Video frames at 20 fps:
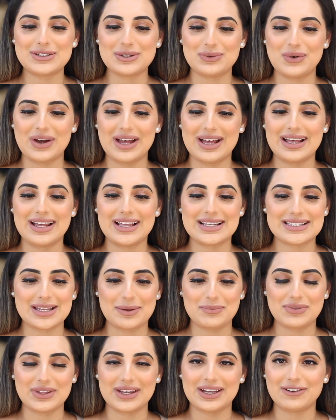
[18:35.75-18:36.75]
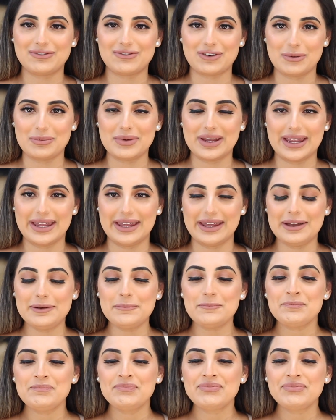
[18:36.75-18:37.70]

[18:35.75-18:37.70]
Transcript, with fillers: to wear something from here.